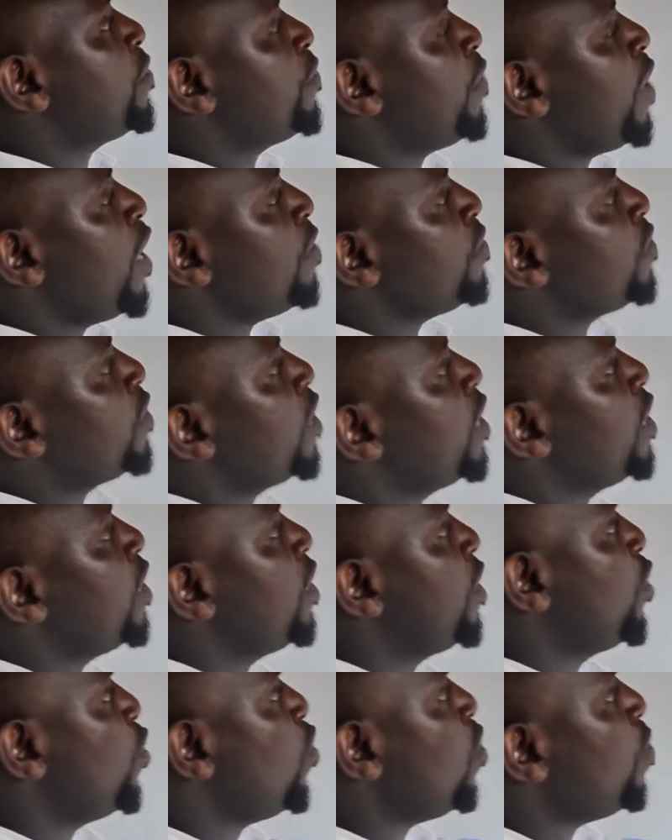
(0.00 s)

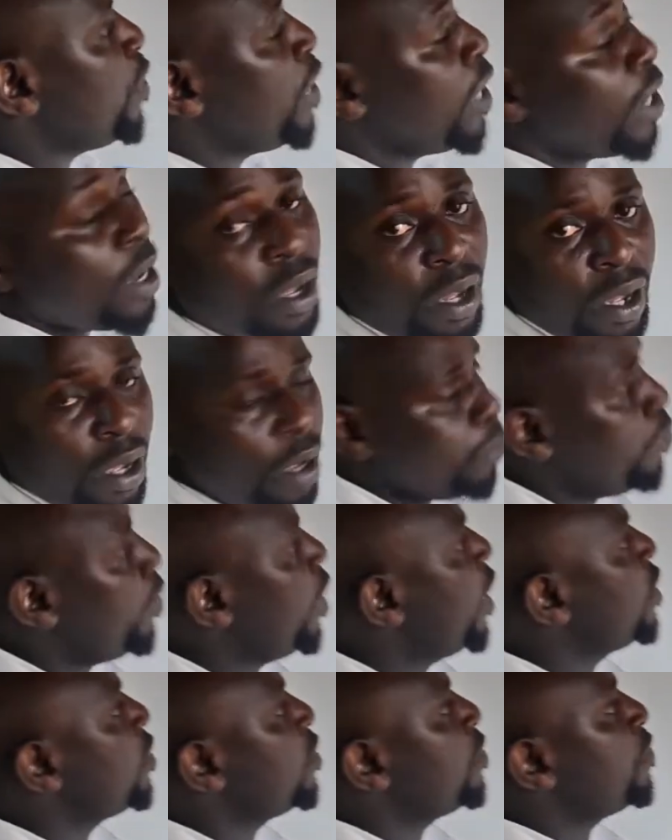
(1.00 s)
5Z cubed
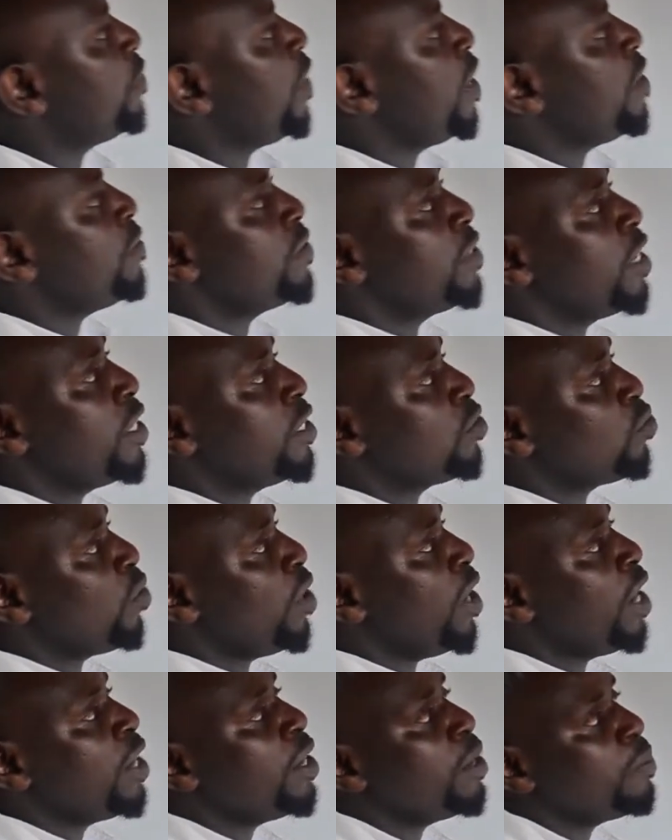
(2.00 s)
plus 5Z
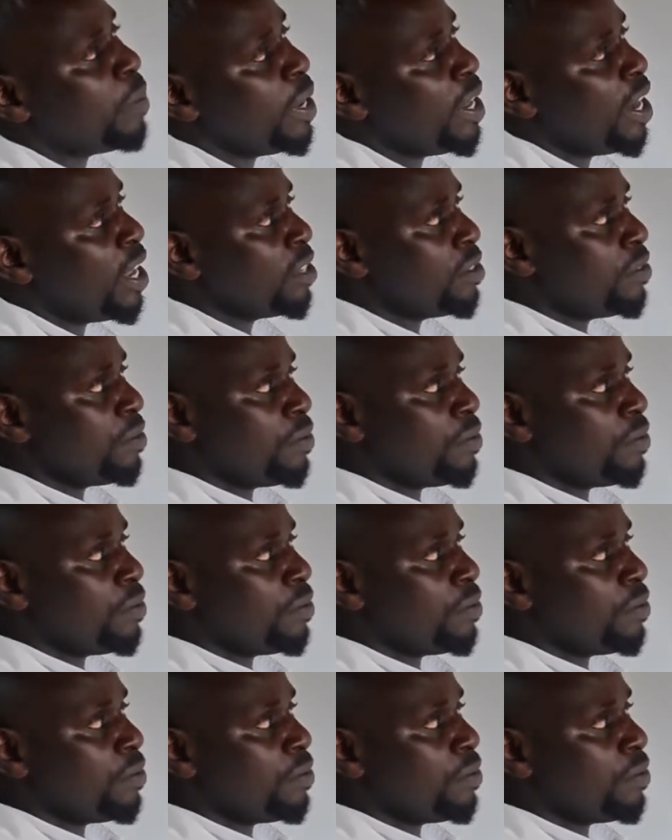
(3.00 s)
squared minus